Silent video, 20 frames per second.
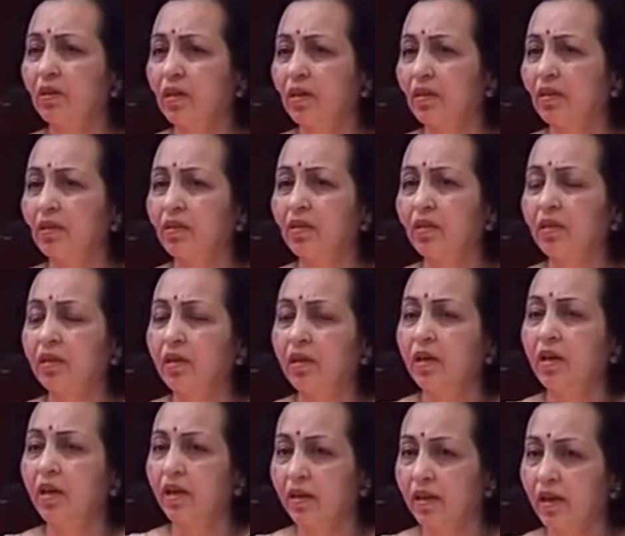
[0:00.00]
And
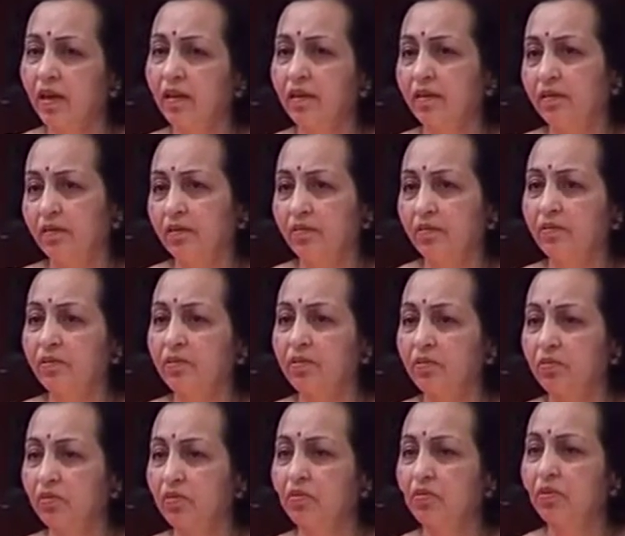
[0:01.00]
again, you know,
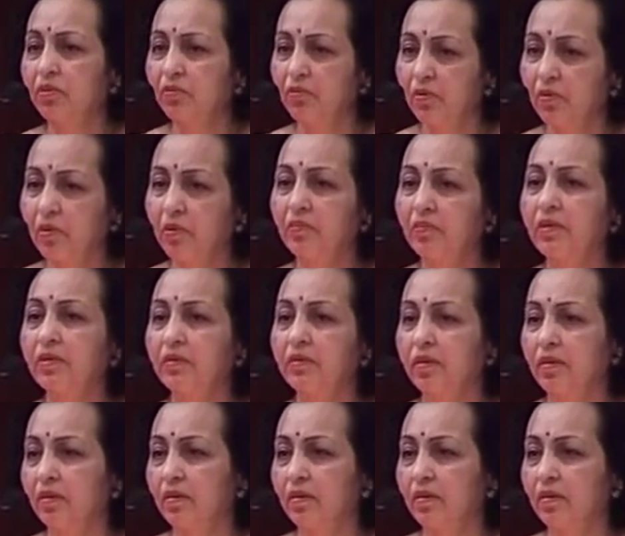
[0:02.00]
to uniform,